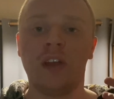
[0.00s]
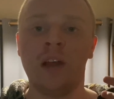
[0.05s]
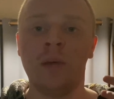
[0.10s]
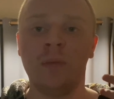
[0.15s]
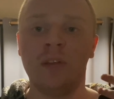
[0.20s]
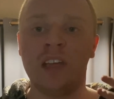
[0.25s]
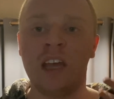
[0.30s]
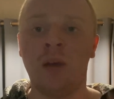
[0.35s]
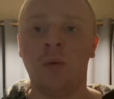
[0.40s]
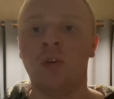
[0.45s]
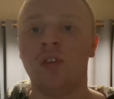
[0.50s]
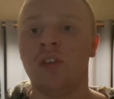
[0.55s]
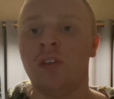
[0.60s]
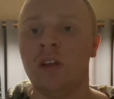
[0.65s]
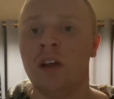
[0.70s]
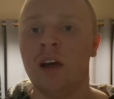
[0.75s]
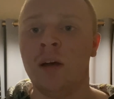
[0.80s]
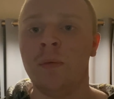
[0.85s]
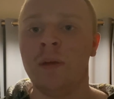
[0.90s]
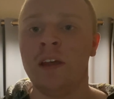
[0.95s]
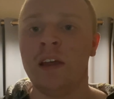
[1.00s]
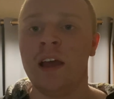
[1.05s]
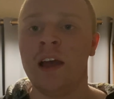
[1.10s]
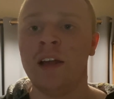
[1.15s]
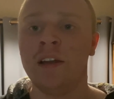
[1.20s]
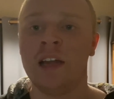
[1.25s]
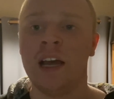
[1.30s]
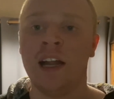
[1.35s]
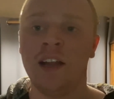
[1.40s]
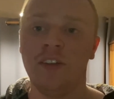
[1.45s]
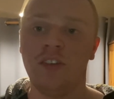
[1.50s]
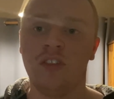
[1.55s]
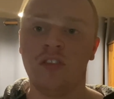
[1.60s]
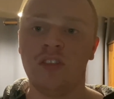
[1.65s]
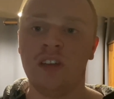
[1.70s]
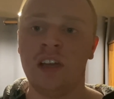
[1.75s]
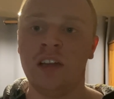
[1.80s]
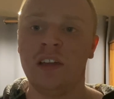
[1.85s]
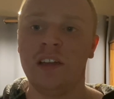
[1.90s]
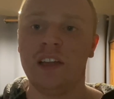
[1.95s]
Ken Watanabe and Allison,
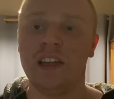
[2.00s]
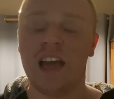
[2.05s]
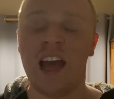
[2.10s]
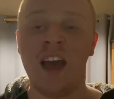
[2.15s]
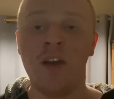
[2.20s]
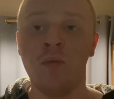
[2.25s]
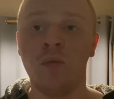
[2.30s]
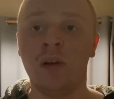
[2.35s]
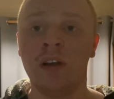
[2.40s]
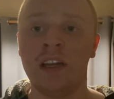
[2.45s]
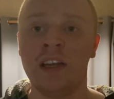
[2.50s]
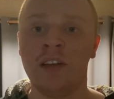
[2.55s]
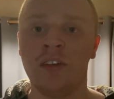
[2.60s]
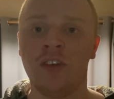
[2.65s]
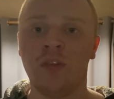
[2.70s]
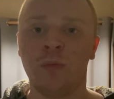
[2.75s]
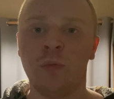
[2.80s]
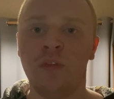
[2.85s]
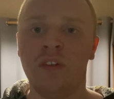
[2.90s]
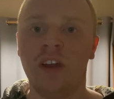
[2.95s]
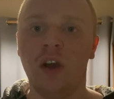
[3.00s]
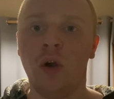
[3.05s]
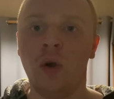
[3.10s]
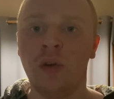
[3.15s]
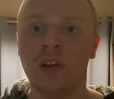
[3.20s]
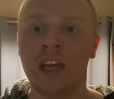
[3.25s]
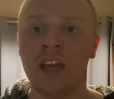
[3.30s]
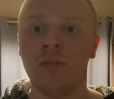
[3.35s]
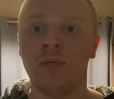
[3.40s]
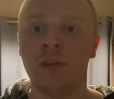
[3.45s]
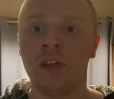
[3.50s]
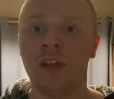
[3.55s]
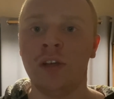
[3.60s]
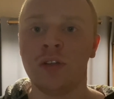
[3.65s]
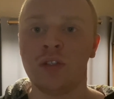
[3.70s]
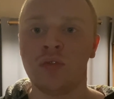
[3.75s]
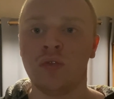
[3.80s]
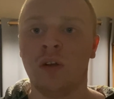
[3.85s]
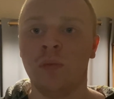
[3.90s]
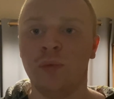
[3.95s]
Janney. Like, everyone here in this movie all gave really good,
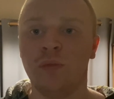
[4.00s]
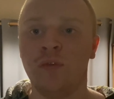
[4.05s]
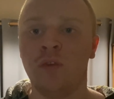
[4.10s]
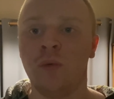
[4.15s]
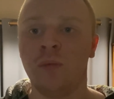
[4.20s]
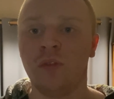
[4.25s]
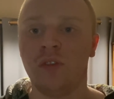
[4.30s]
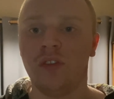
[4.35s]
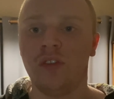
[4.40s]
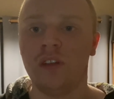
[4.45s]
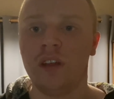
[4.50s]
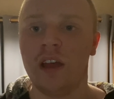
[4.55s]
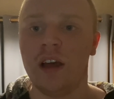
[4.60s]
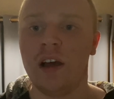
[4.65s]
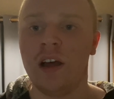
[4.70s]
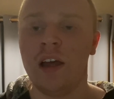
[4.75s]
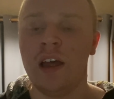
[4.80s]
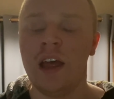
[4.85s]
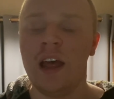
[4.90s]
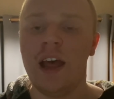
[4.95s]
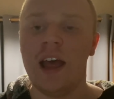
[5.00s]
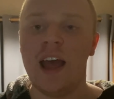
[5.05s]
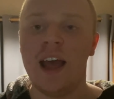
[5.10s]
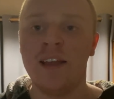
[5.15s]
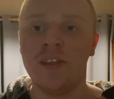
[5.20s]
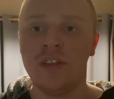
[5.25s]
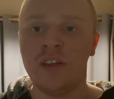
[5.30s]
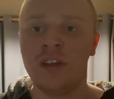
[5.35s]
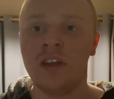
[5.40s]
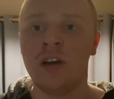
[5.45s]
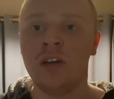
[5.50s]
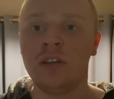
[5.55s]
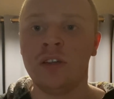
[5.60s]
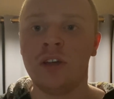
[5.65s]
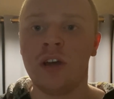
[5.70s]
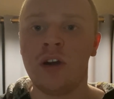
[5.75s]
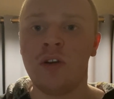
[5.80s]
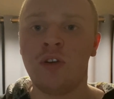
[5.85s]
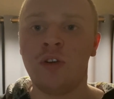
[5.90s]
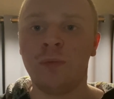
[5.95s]
strong performances here. And the young
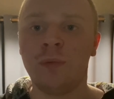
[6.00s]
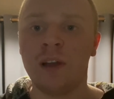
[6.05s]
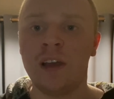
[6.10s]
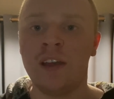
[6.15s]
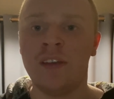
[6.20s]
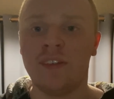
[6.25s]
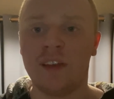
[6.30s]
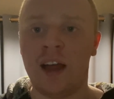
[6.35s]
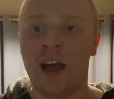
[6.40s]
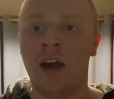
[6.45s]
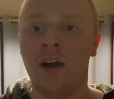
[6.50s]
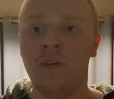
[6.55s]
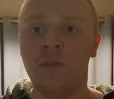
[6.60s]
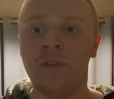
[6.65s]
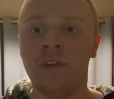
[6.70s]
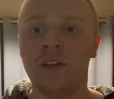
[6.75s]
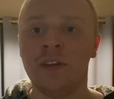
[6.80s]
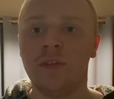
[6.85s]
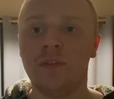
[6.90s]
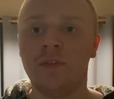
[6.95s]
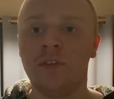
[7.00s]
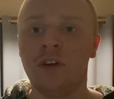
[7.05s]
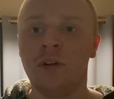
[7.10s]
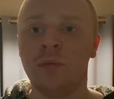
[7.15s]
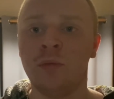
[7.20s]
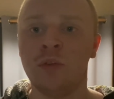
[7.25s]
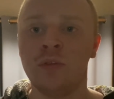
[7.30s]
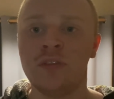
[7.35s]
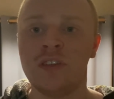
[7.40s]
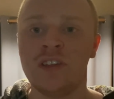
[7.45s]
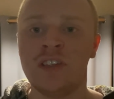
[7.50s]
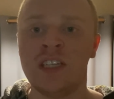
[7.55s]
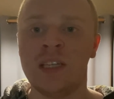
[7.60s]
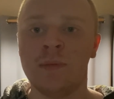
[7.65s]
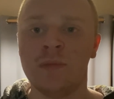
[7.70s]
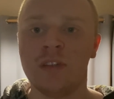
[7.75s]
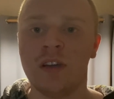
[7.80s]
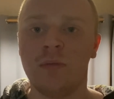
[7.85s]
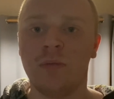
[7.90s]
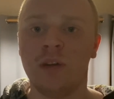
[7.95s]
girl who plays Alfie in the film, who she
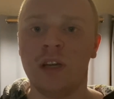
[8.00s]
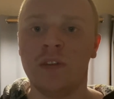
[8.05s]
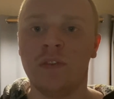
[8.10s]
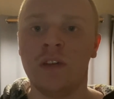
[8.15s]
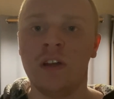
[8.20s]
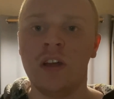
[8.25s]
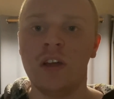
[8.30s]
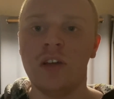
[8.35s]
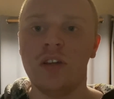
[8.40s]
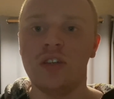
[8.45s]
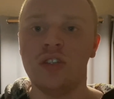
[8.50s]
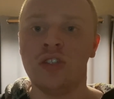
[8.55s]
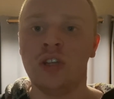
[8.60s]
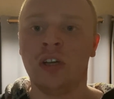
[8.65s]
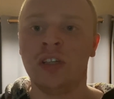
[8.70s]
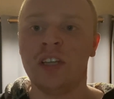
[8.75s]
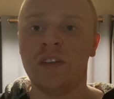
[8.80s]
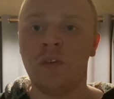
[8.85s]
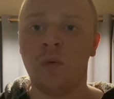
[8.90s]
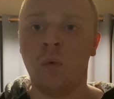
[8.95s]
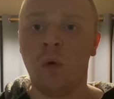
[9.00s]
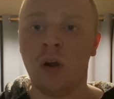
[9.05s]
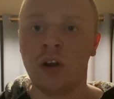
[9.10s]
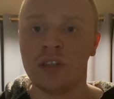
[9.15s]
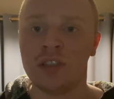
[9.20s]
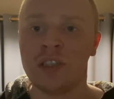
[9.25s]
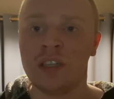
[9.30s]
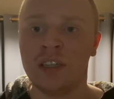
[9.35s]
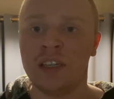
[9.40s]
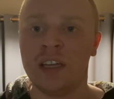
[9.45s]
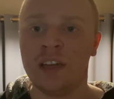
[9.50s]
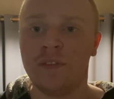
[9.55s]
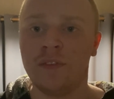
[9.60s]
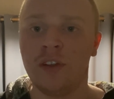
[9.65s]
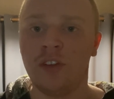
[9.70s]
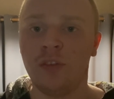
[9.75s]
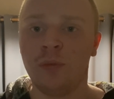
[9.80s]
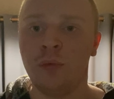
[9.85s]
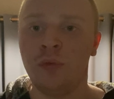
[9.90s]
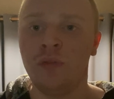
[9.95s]
teams up with John David Washington here for
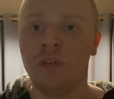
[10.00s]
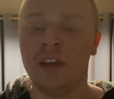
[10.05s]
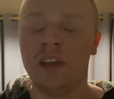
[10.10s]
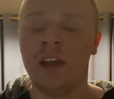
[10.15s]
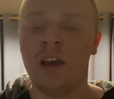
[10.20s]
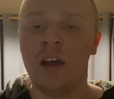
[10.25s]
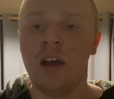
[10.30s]
this movie,